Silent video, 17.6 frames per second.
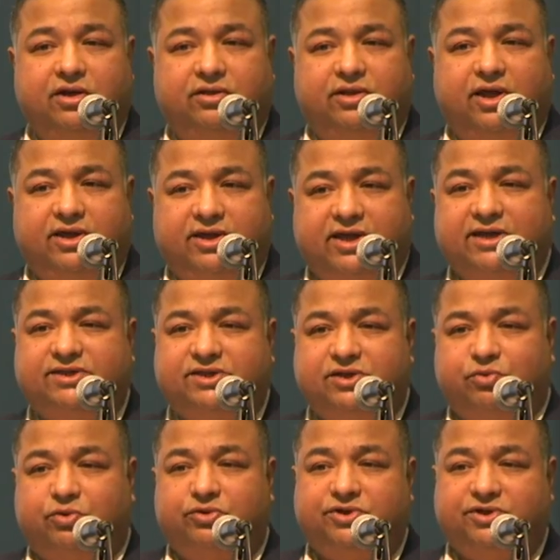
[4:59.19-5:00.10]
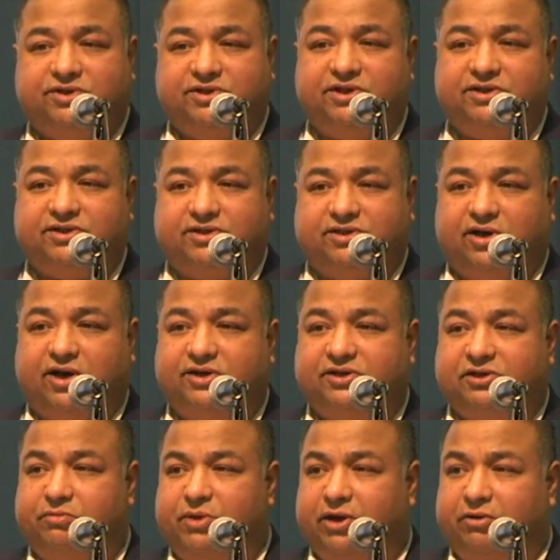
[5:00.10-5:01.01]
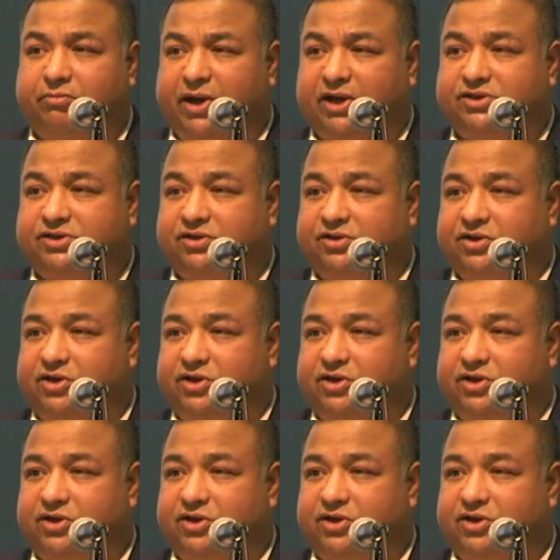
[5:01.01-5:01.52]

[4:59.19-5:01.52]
that yes, you want to see society made better.